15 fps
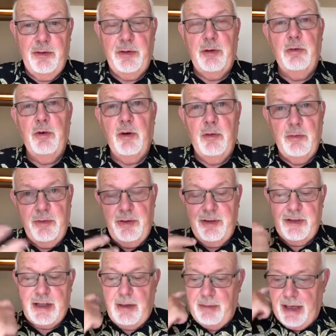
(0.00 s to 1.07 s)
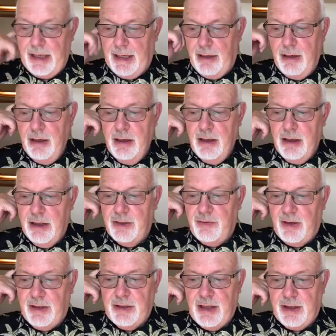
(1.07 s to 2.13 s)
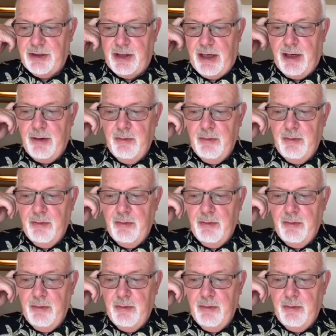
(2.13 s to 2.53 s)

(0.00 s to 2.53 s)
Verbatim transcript: The warmth that's coming in is fantastic.